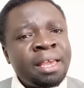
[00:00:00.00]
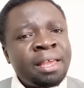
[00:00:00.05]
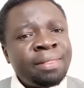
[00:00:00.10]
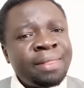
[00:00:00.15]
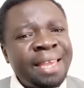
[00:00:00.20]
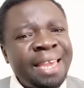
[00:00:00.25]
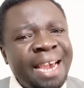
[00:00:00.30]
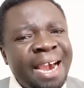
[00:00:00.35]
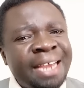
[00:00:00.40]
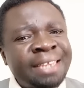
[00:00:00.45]

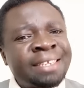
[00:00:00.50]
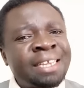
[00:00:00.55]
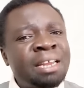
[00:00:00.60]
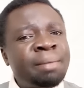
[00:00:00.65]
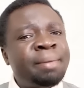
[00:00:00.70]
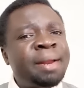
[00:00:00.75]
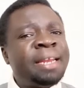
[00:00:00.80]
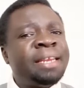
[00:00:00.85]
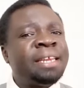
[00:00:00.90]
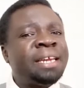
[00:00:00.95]
They are
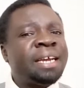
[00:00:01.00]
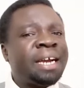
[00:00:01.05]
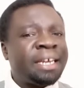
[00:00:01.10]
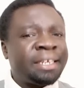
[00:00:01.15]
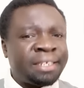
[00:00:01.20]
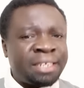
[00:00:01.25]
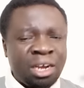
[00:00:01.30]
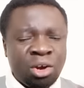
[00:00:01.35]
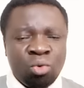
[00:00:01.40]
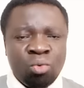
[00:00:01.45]
celebrating
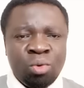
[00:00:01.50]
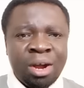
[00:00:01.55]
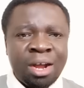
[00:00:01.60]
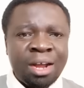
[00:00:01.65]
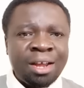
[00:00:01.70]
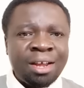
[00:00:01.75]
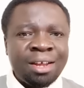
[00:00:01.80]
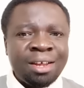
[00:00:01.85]
Gachagua.